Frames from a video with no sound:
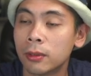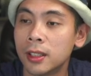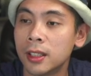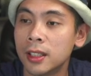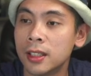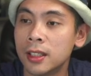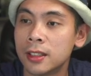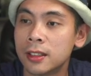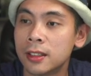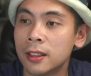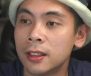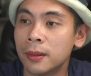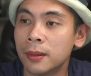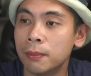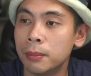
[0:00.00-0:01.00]
one is
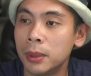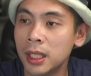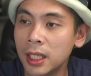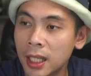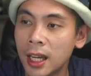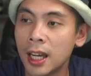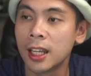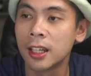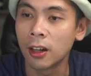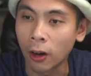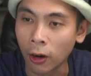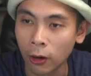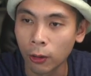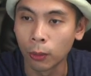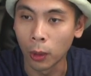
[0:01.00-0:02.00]
the
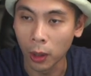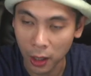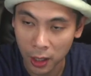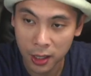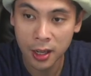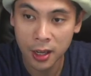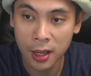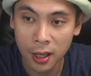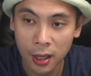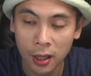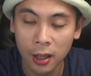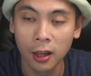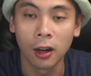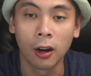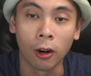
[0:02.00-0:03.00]
BNR1
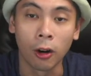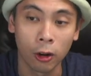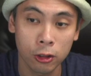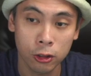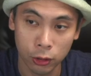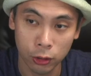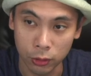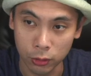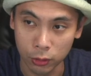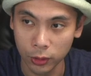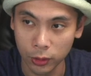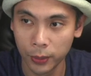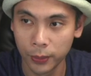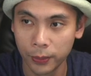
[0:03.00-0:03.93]
R2